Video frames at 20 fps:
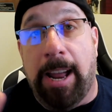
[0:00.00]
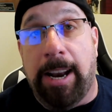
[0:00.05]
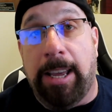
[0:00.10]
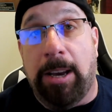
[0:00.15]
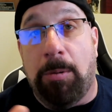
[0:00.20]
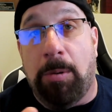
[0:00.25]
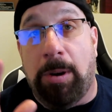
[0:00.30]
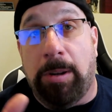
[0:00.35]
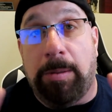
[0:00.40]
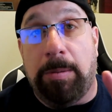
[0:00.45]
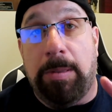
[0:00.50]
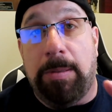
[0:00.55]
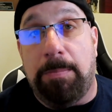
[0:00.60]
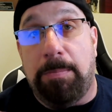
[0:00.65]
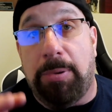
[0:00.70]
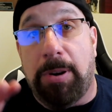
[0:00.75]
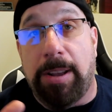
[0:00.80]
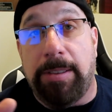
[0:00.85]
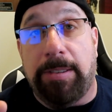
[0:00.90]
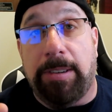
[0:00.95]
what
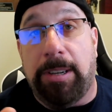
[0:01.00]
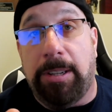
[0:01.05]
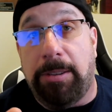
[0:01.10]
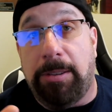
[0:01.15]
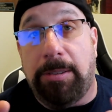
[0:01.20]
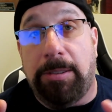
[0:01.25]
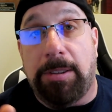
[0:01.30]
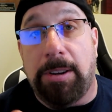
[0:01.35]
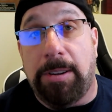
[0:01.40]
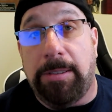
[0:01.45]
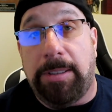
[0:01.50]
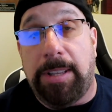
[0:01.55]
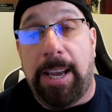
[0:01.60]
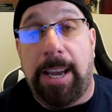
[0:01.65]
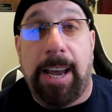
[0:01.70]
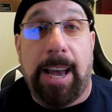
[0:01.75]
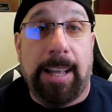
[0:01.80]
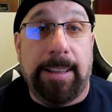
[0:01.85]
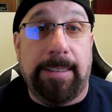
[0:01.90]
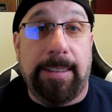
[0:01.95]
President Duterte
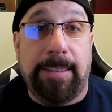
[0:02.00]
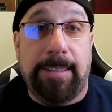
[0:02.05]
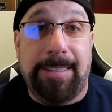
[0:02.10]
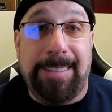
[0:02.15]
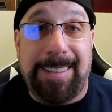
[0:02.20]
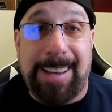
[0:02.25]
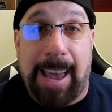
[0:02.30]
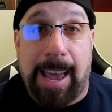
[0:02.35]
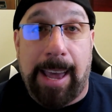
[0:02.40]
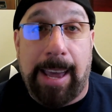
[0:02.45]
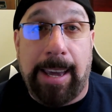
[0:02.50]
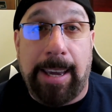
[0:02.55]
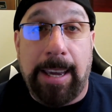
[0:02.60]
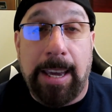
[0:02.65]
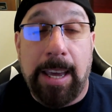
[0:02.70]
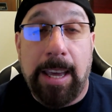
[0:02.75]
had to say.